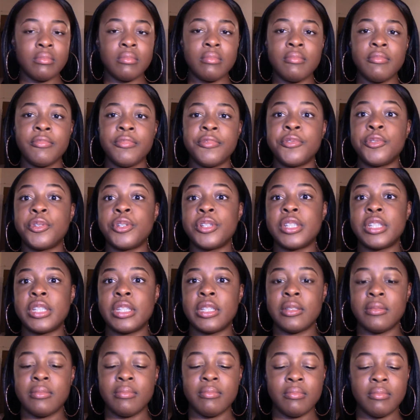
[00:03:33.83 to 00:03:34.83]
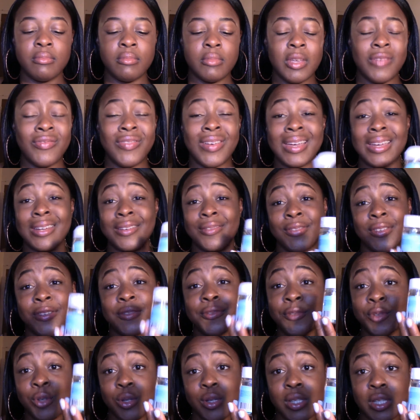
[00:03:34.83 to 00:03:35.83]
14, if I can fit
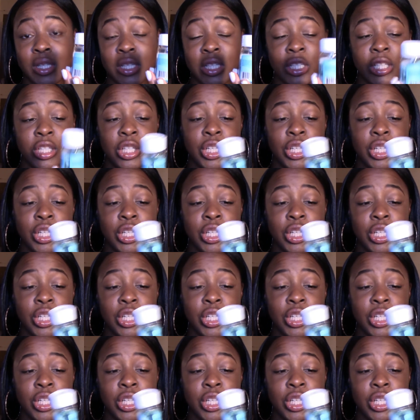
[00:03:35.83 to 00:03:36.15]
14 in